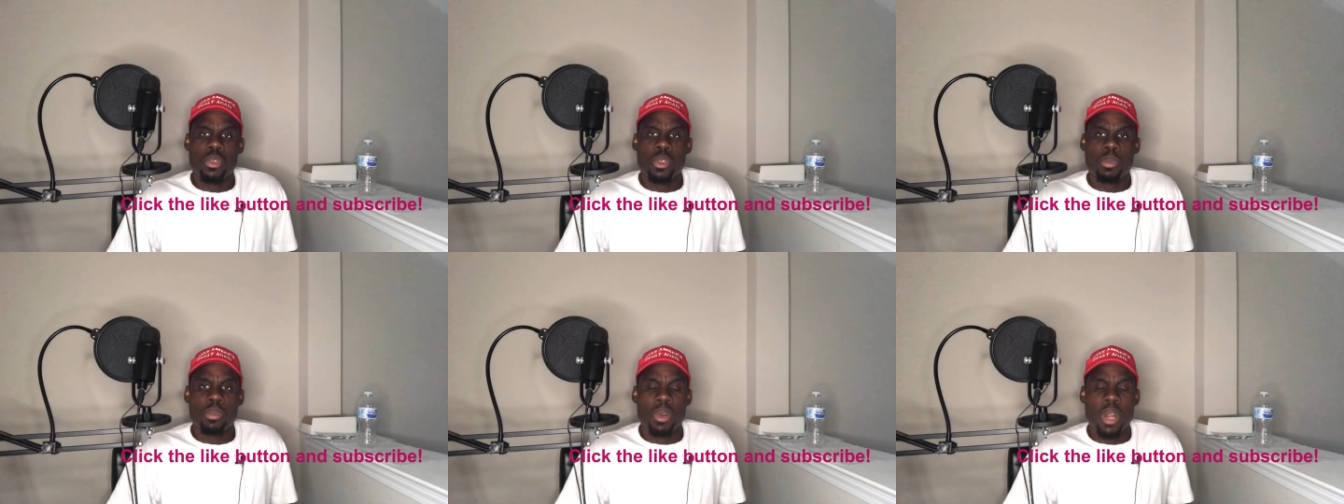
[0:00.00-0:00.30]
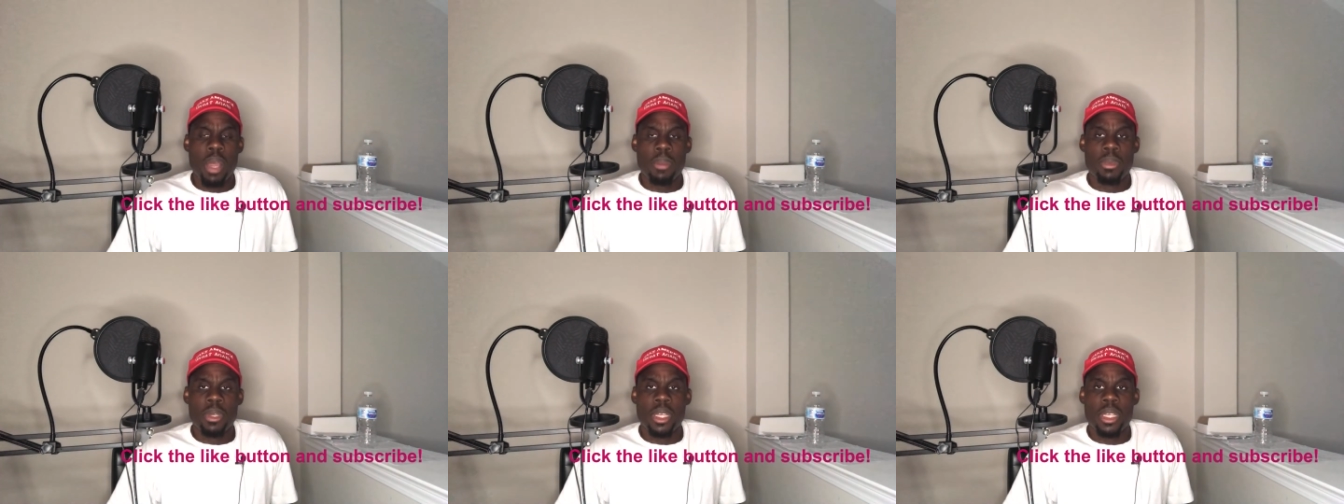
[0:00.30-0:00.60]
the
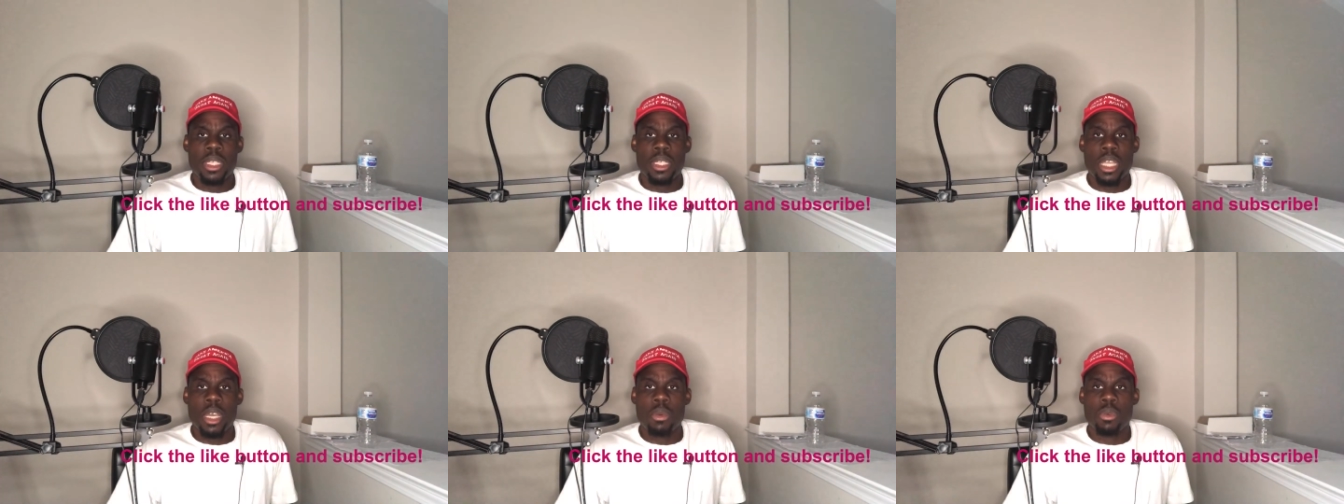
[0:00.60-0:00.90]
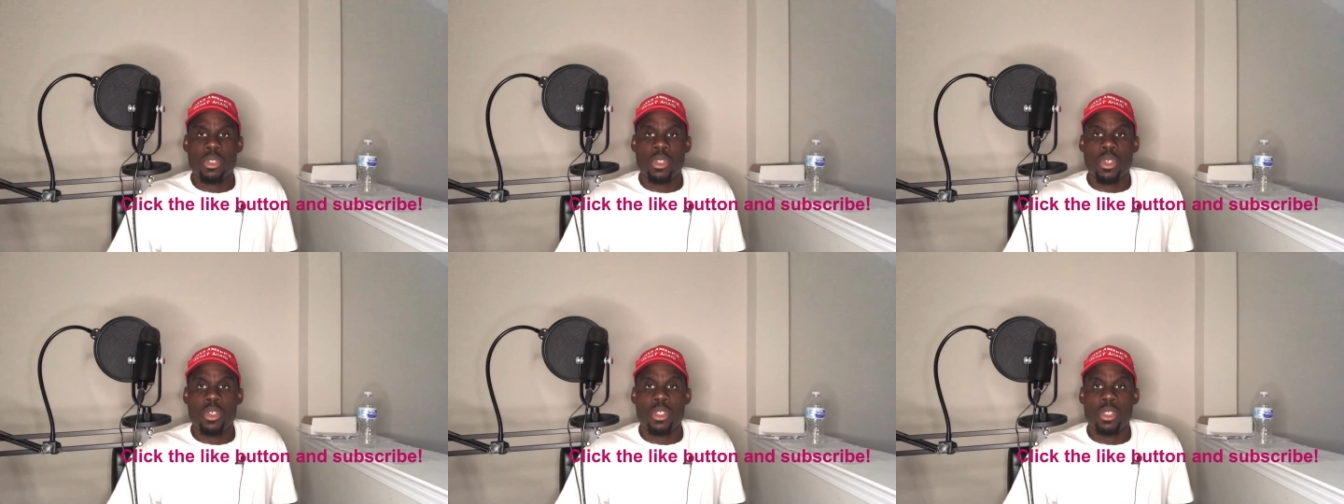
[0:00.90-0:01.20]
prop gun that
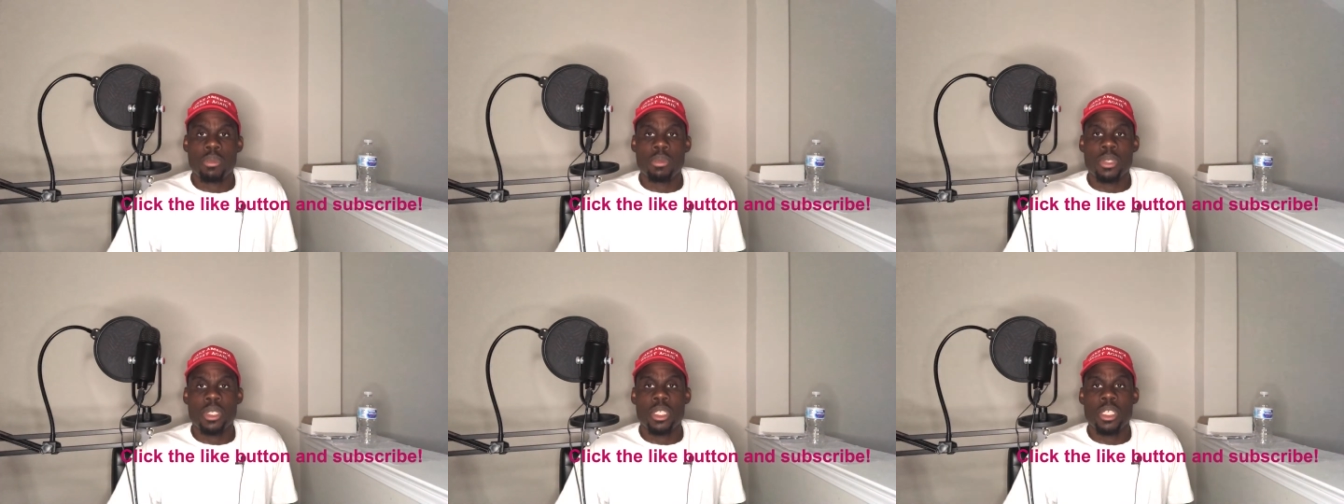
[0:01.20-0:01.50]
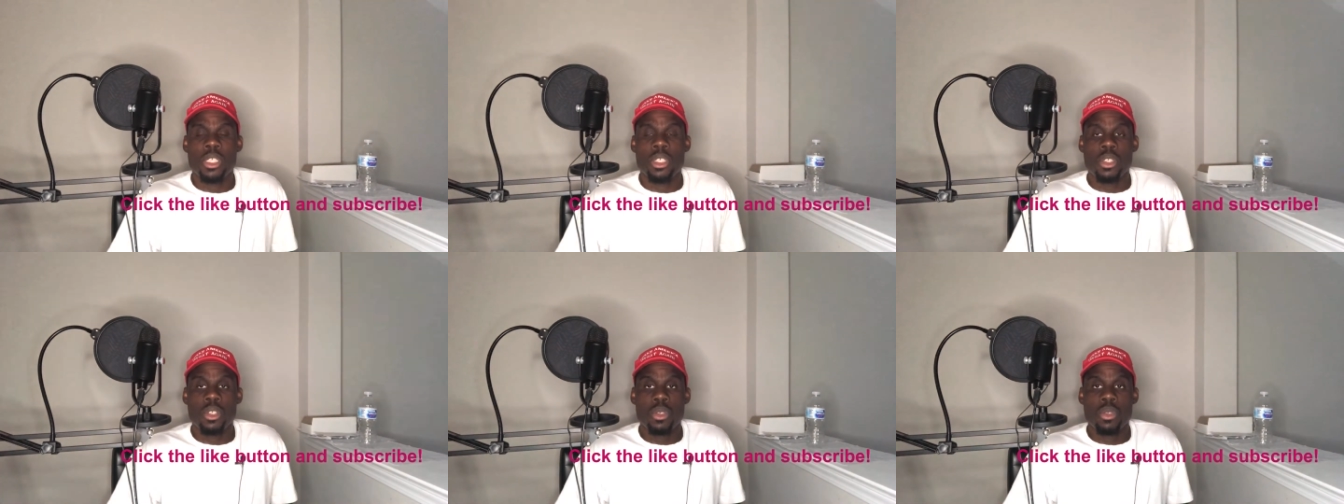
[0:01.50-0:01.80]
was ultimately
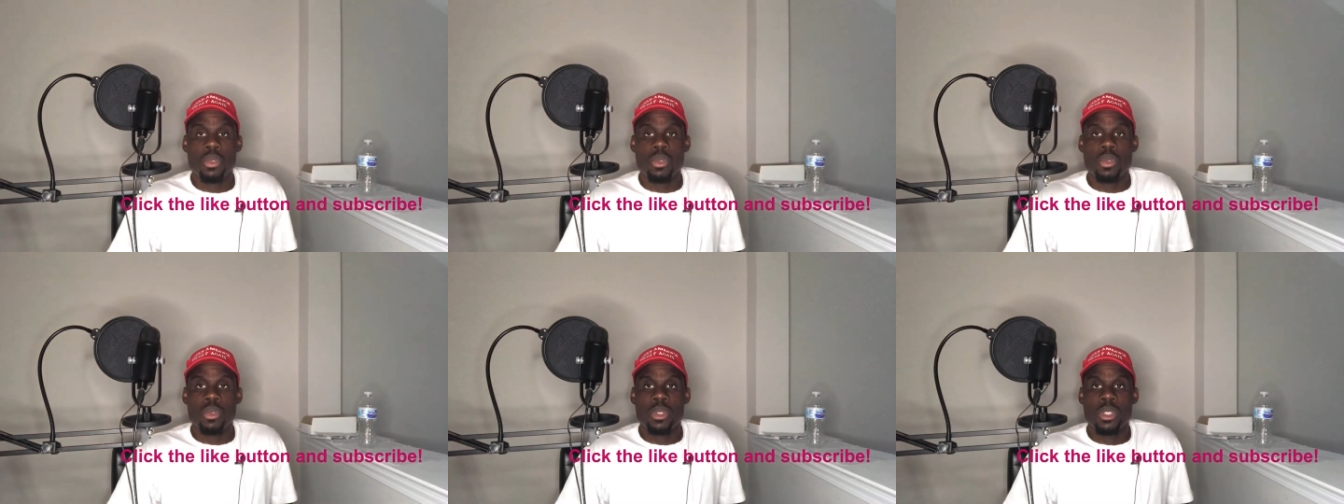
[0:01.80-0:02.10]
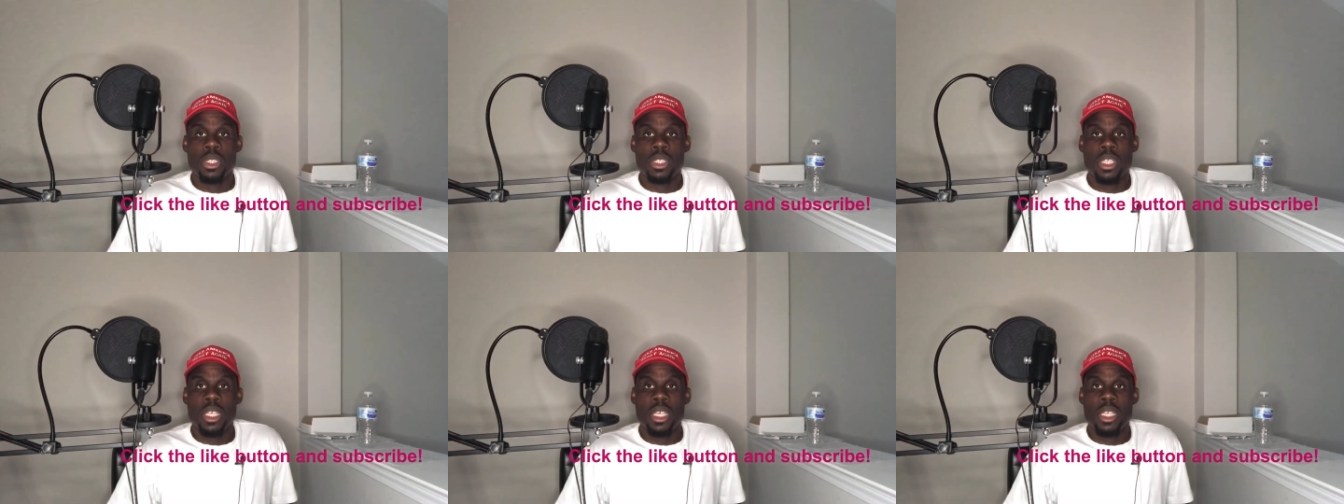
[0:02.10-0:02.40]

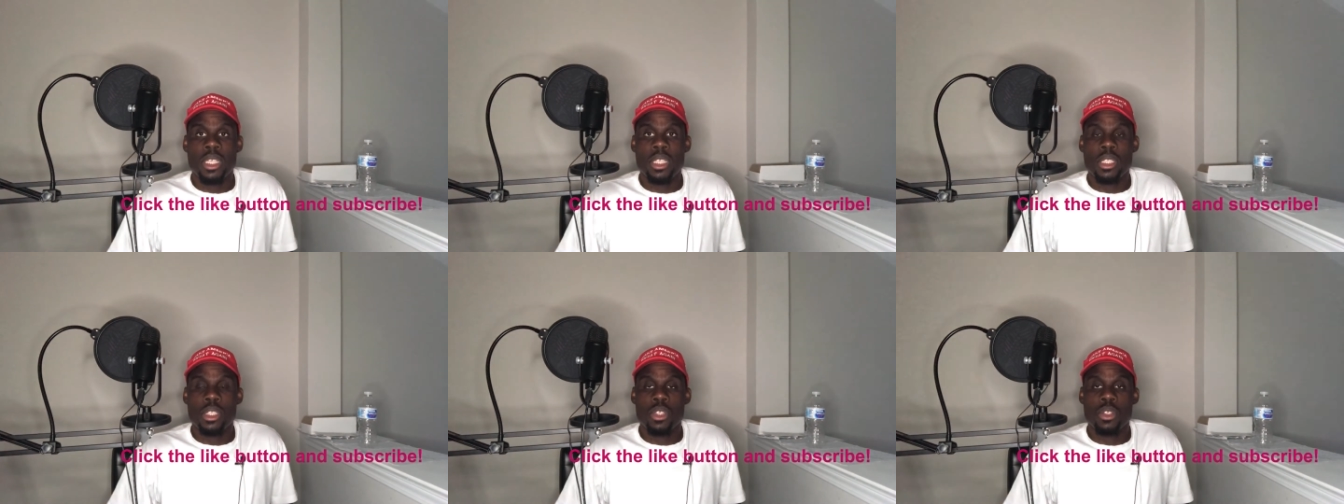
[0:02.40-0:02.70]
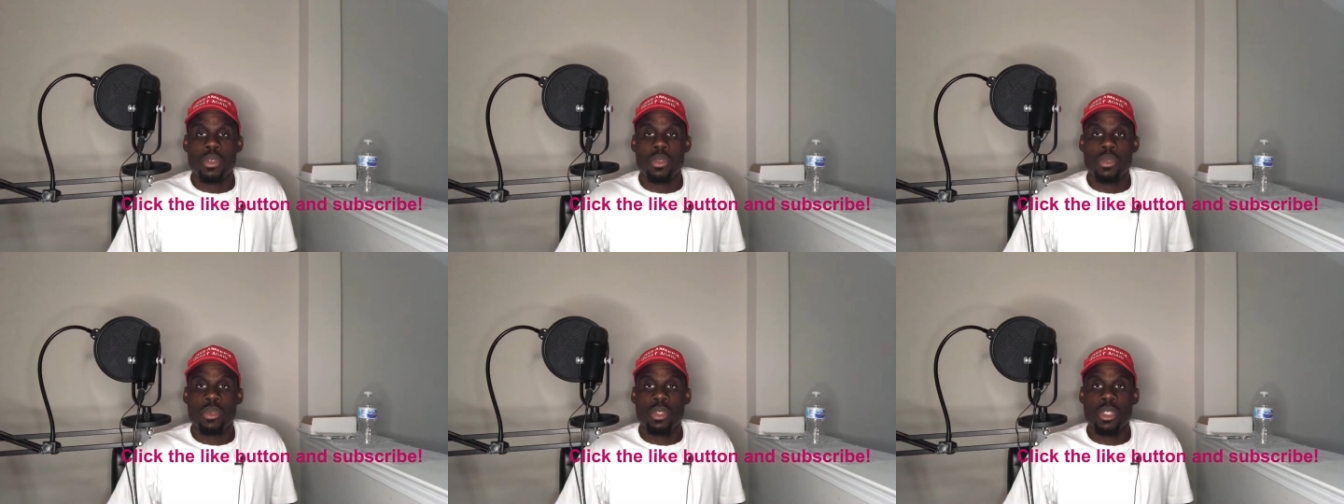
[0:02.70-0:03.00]
used then
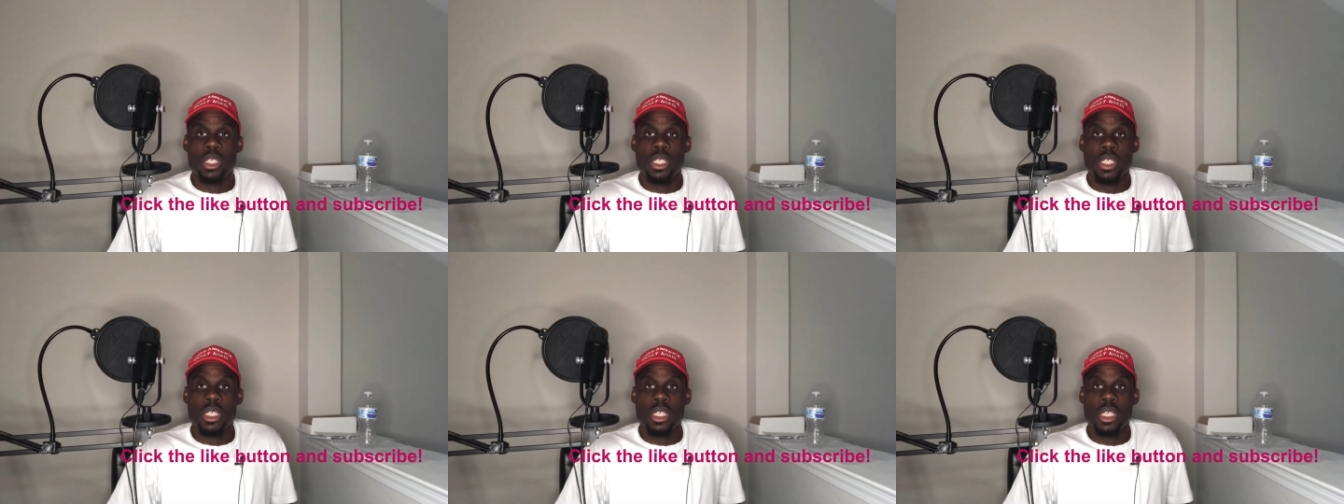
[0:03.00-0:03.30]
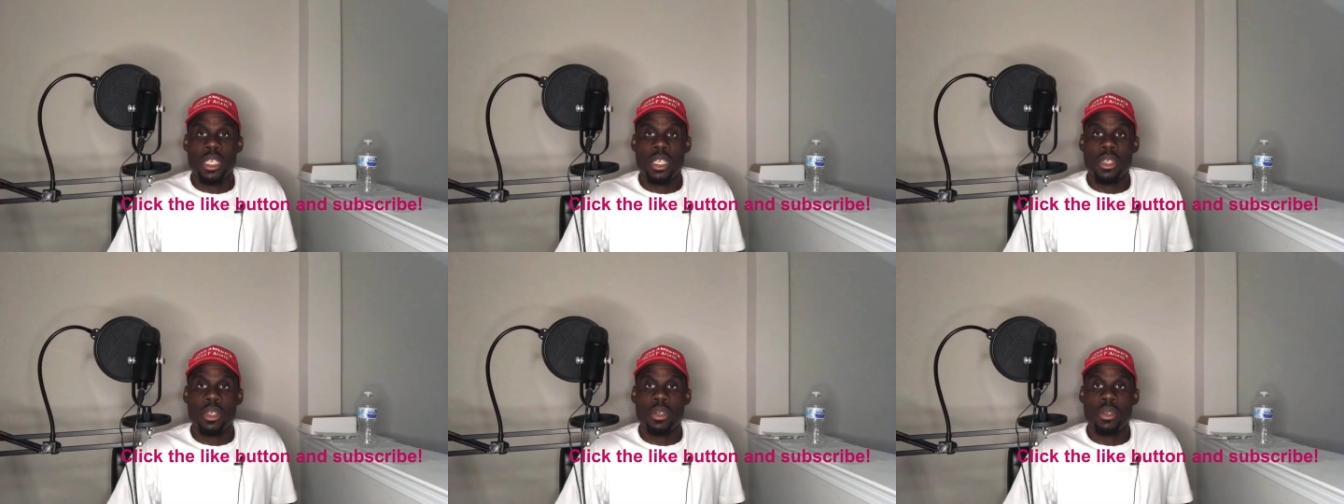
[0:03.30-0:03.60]
to
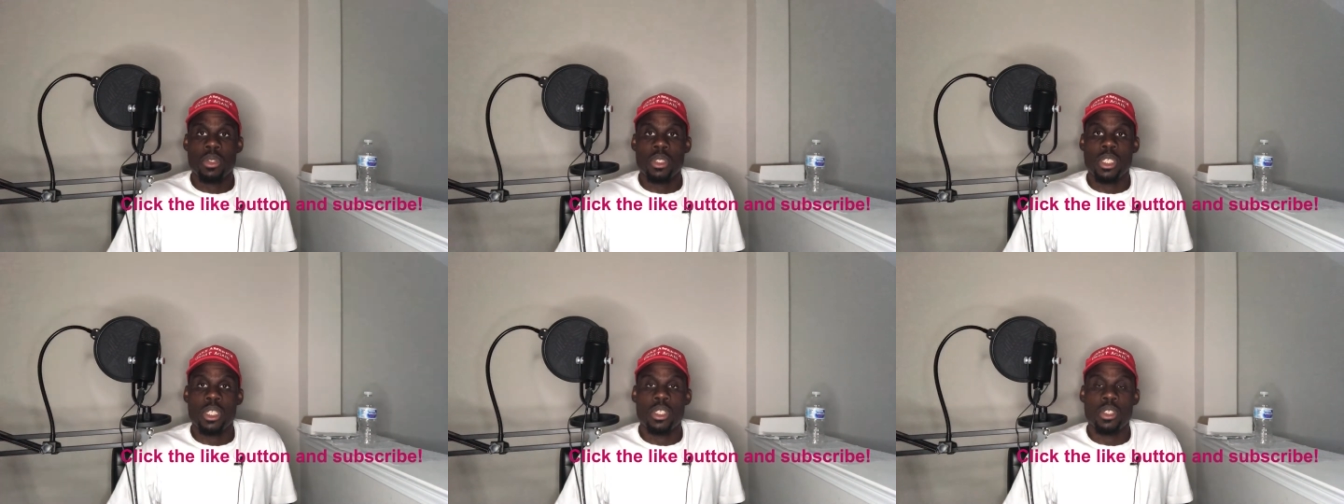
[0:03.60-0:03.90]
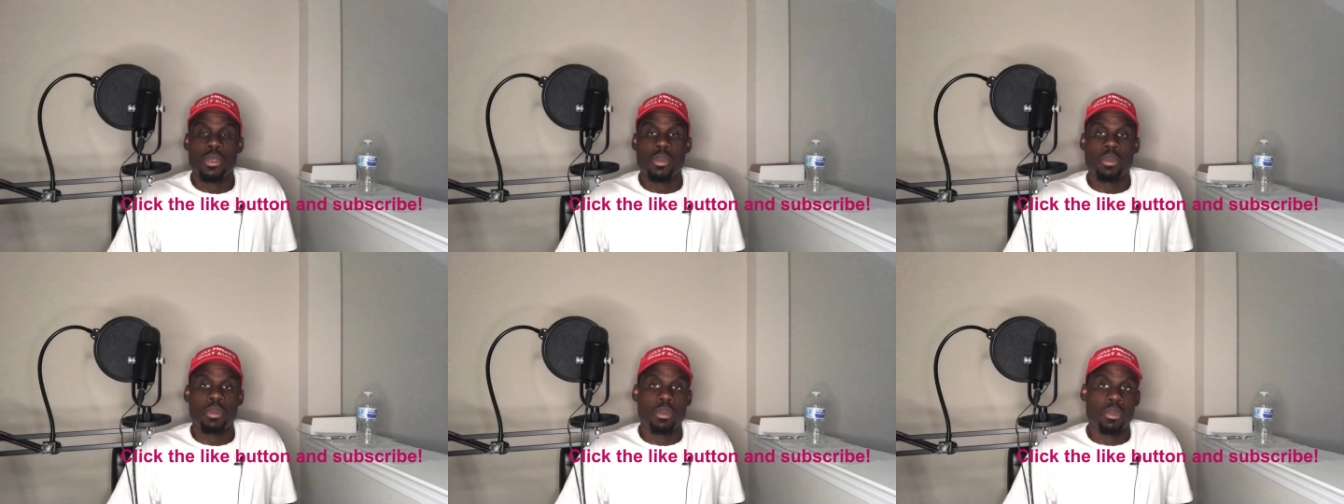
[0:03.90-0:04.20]
kill
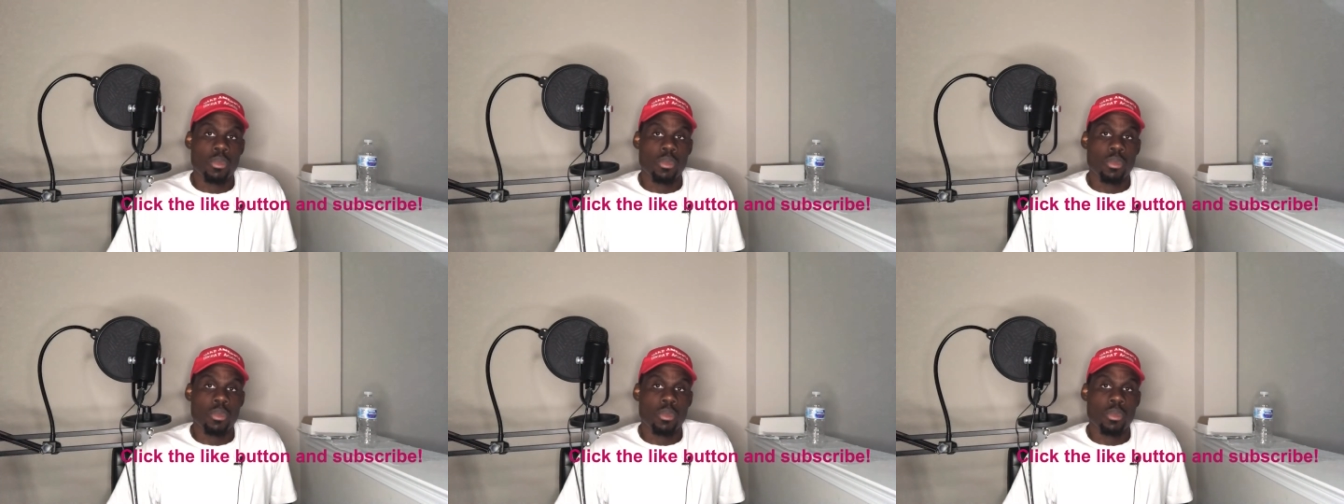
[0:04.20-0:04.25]
this